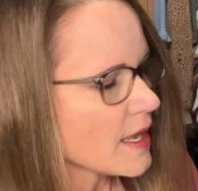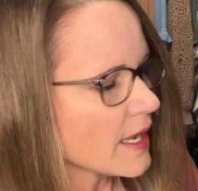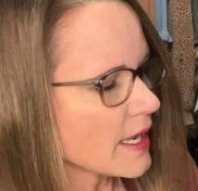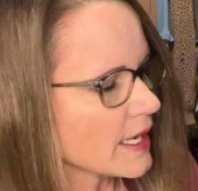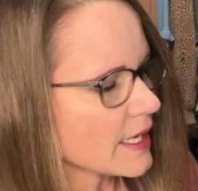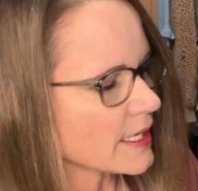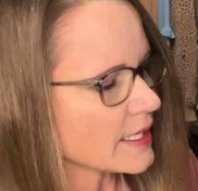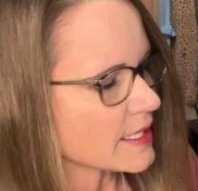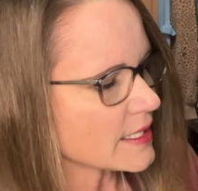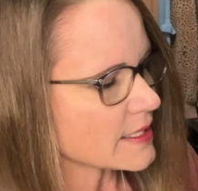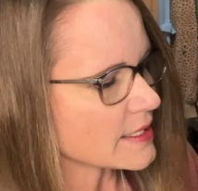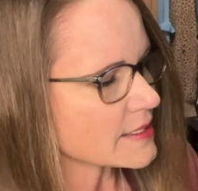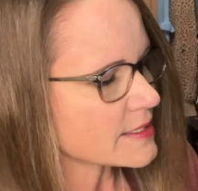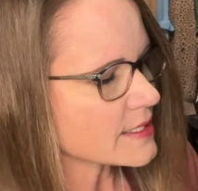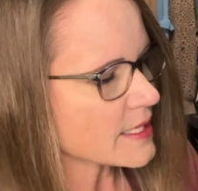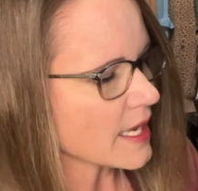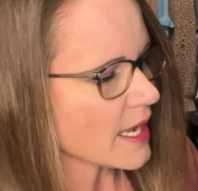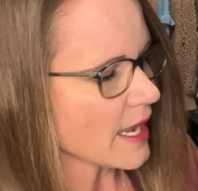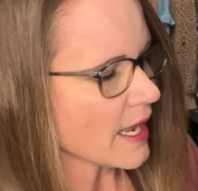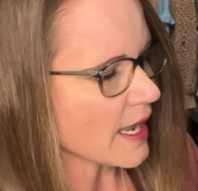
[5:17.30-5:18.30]
It
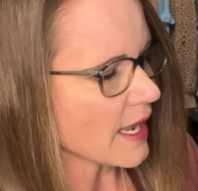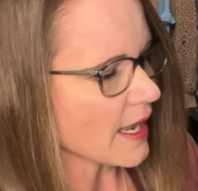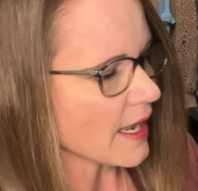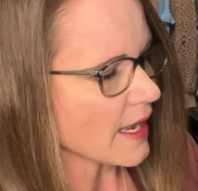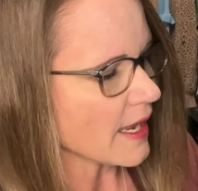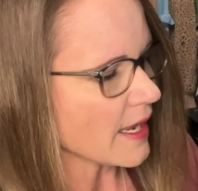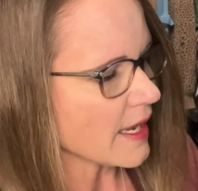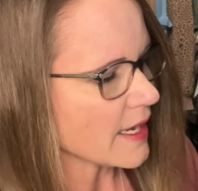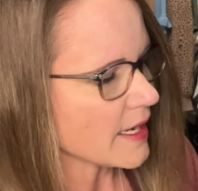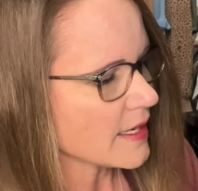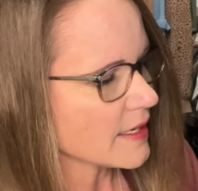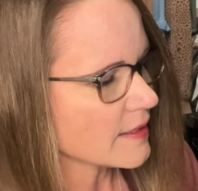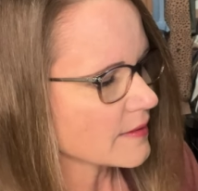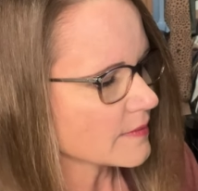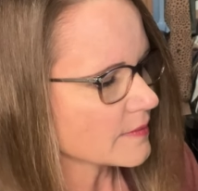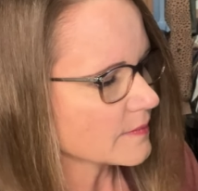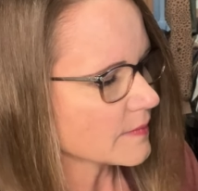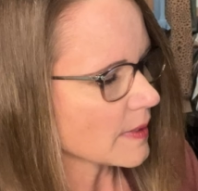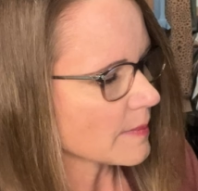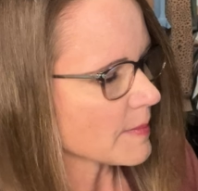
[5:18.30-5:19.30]
is a,
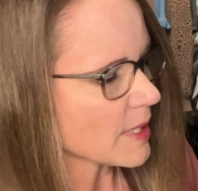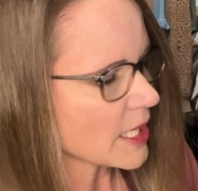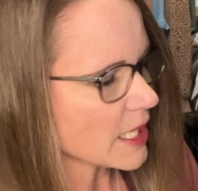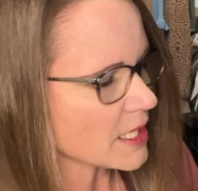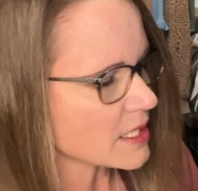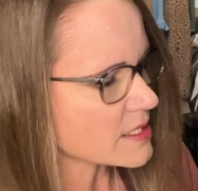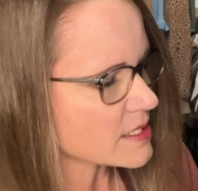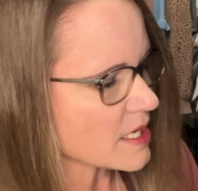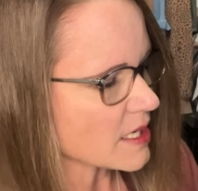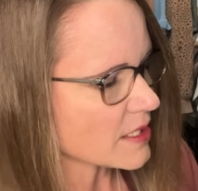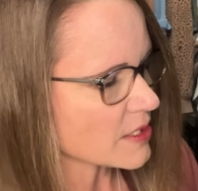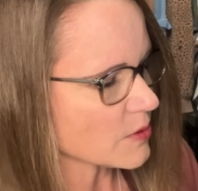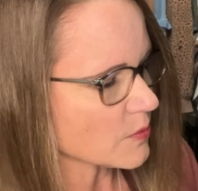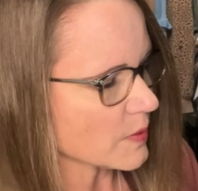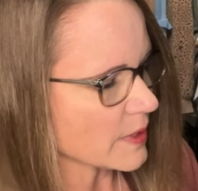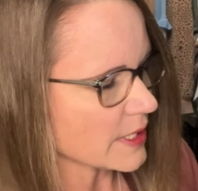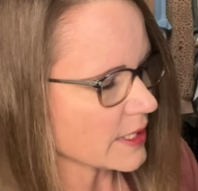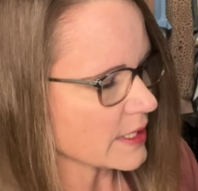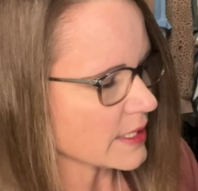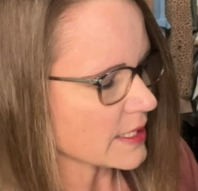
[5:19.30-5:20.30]
I'm not going to tell you
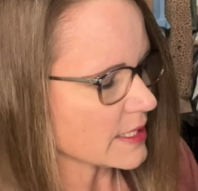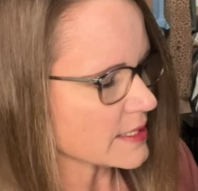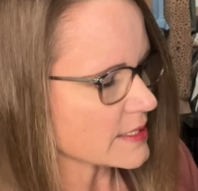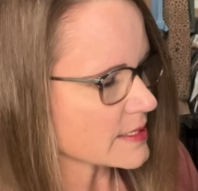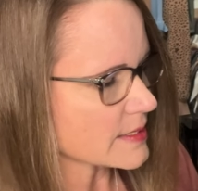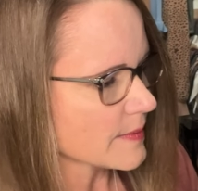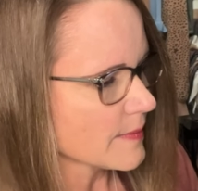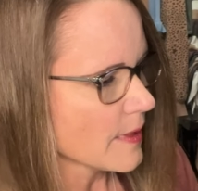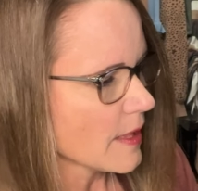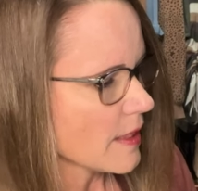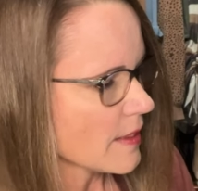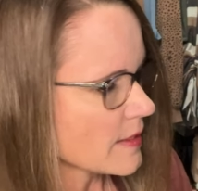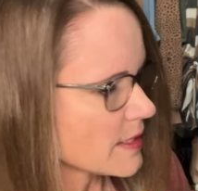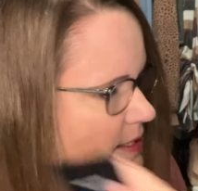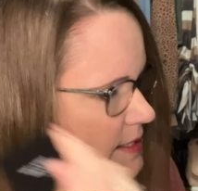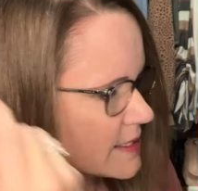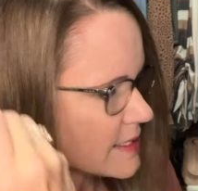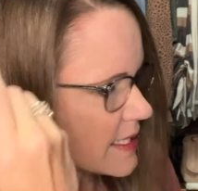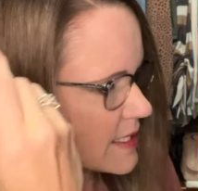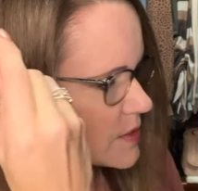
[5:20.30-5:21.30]
what it is.
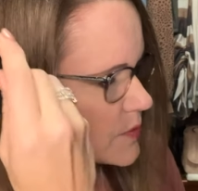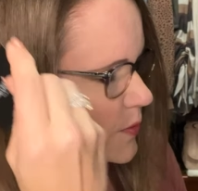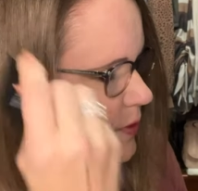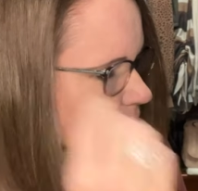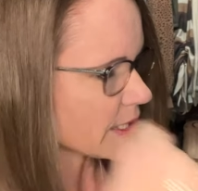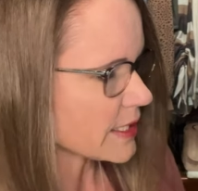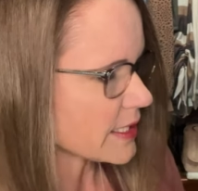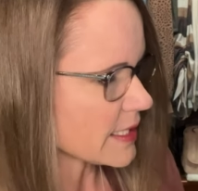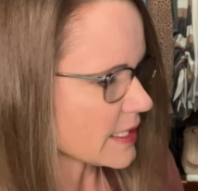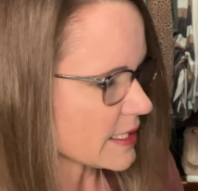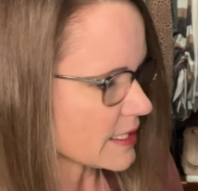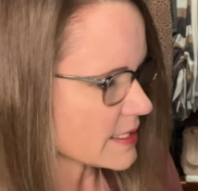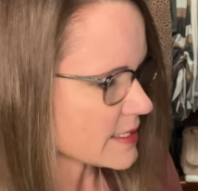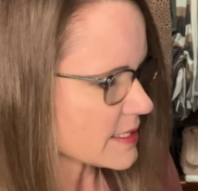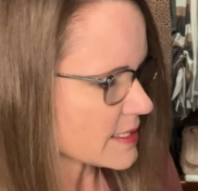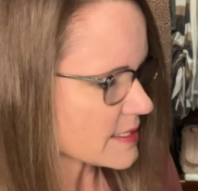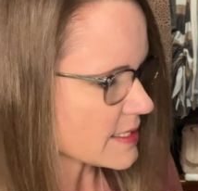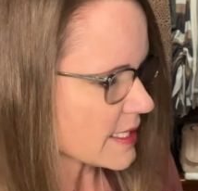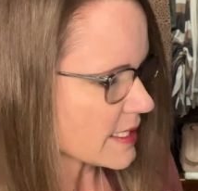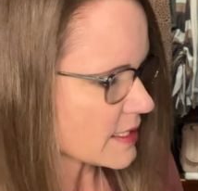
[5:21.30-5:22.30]
This says what it is.
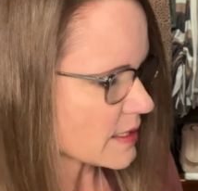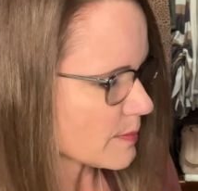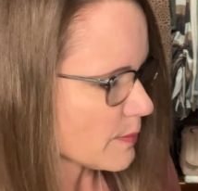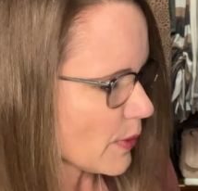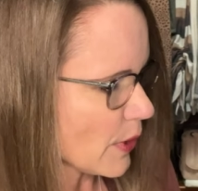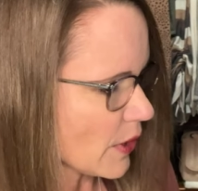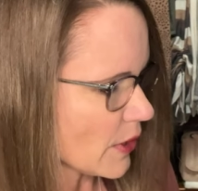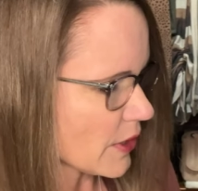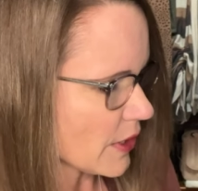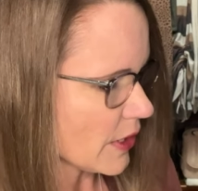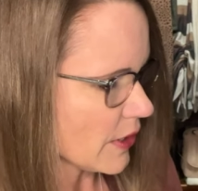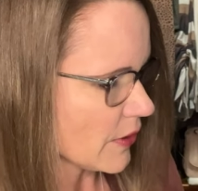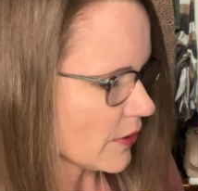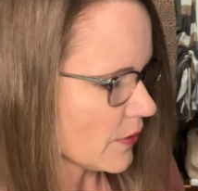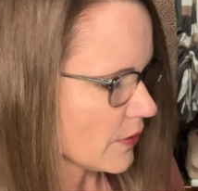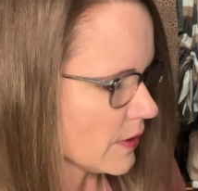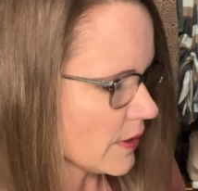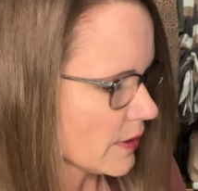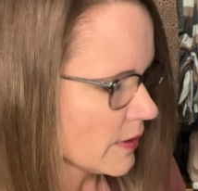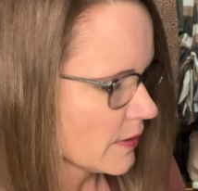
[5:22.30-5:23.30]
It's like the
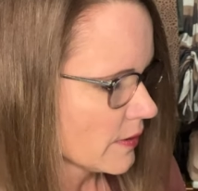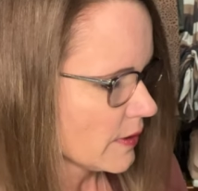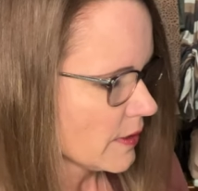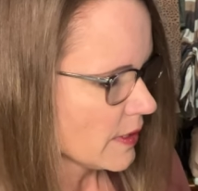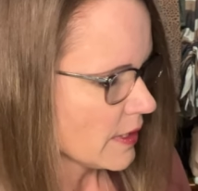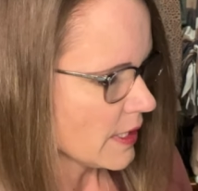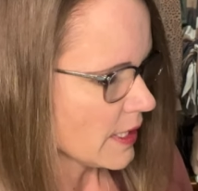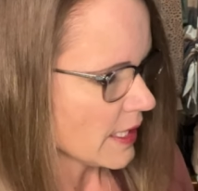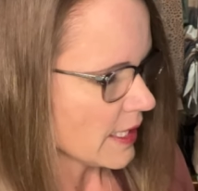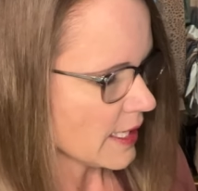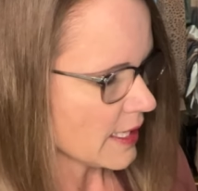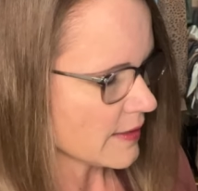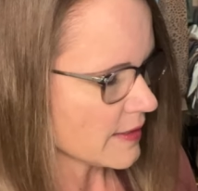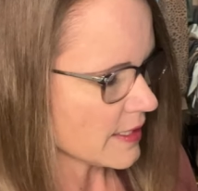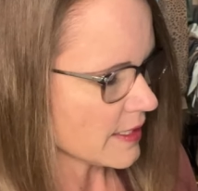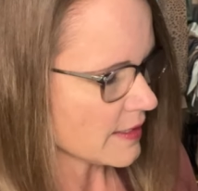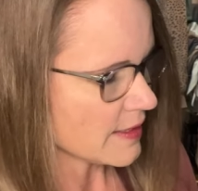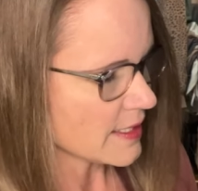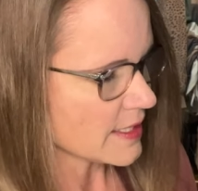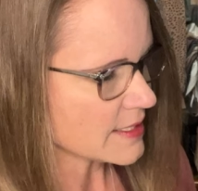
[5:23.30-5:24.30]
barcode. And
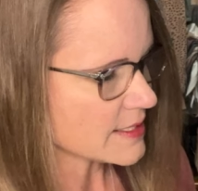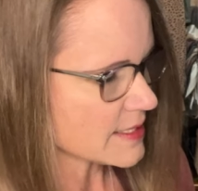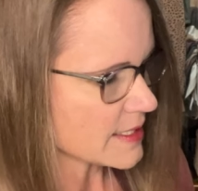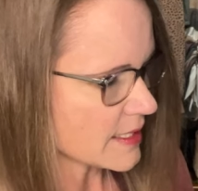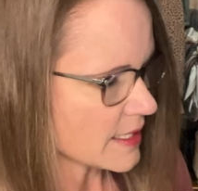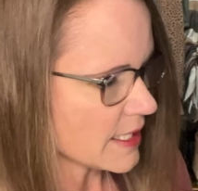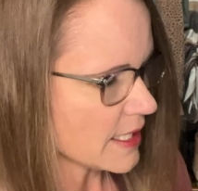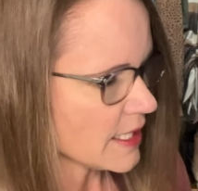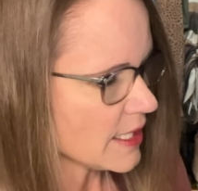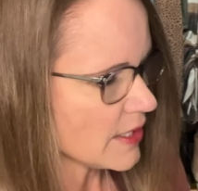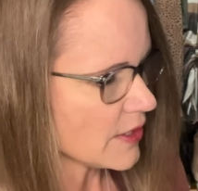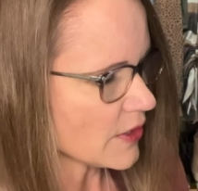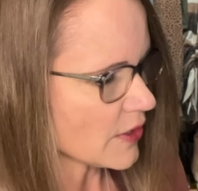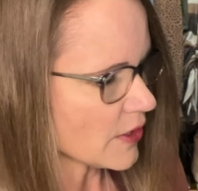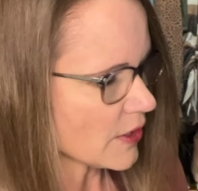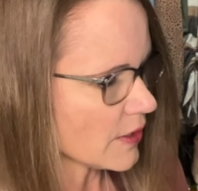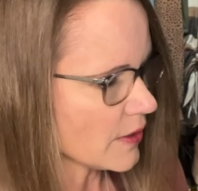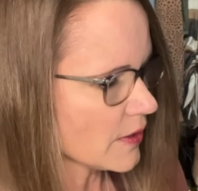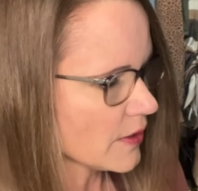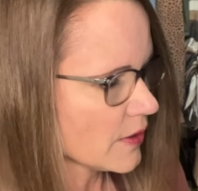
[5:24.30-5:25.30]
then this in
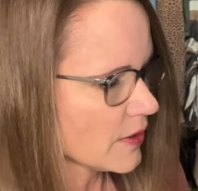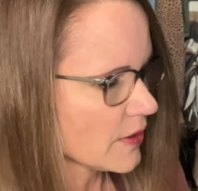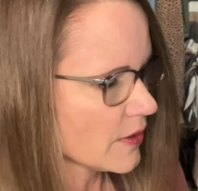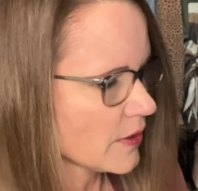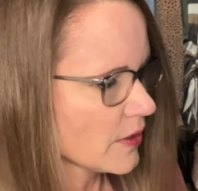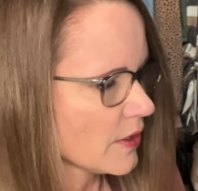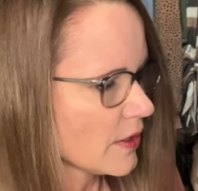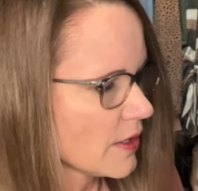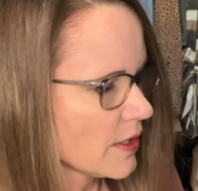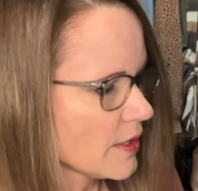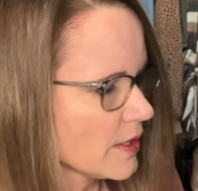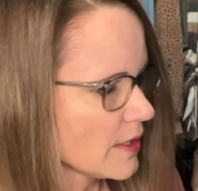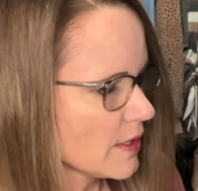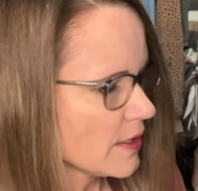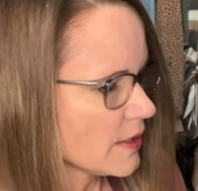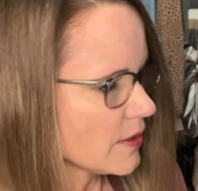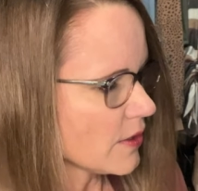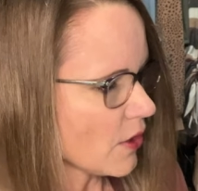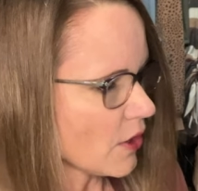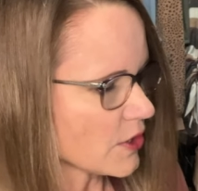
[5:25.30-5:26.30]
here
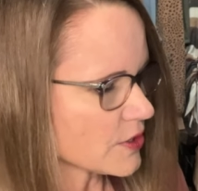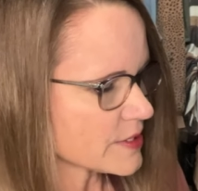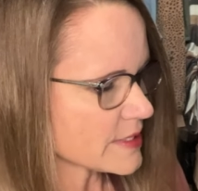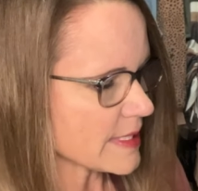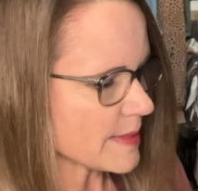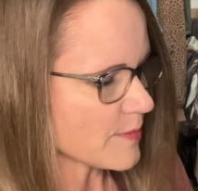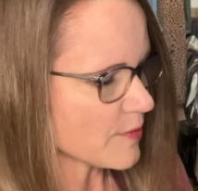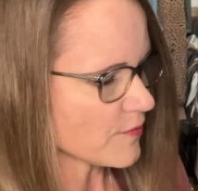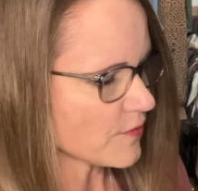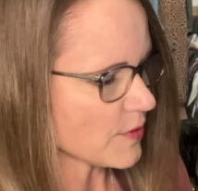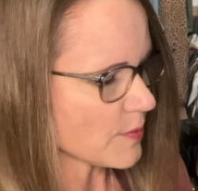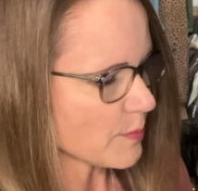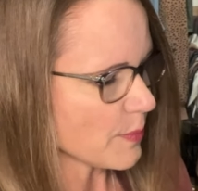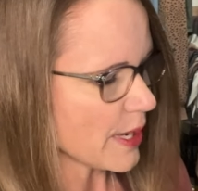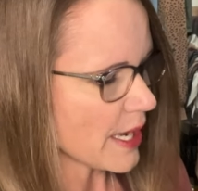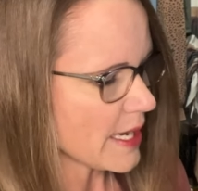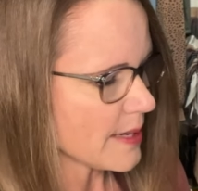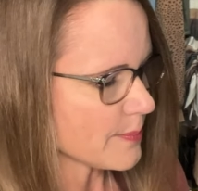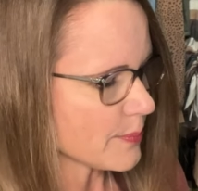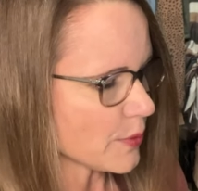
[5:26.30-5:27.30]
are some of the
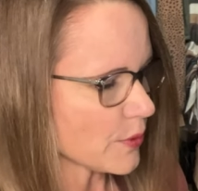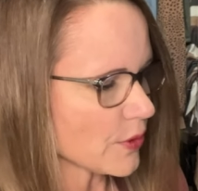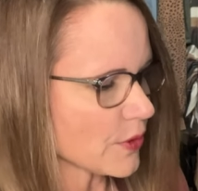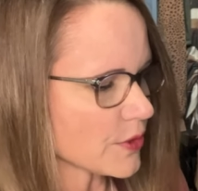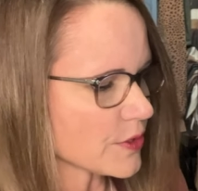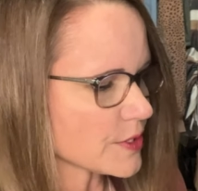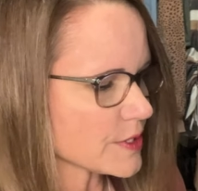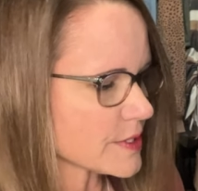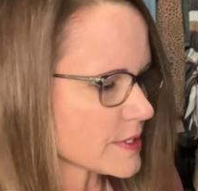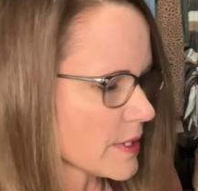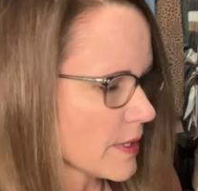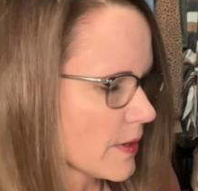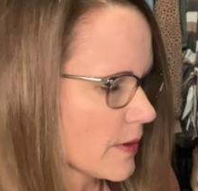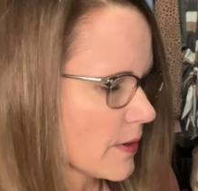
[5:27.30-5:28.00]
papers.